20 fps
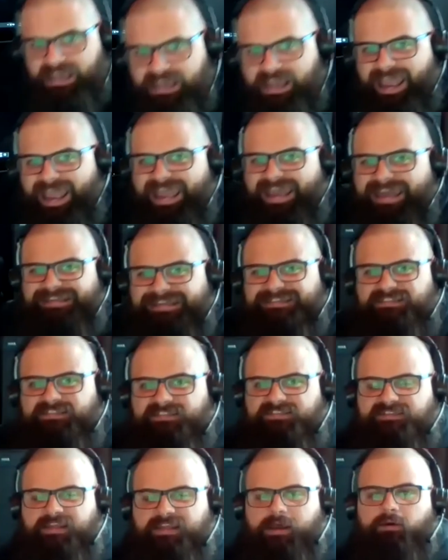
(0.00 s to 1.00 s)
at
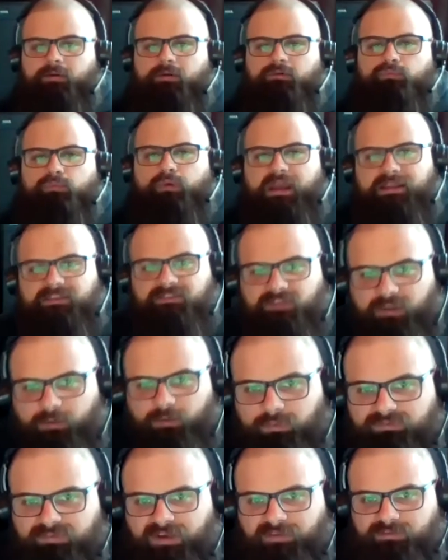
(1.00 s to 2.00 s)
discounted rates like we've
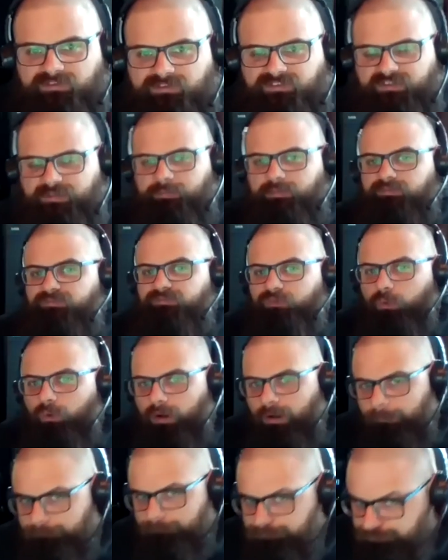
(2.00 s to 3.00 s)
never seen before.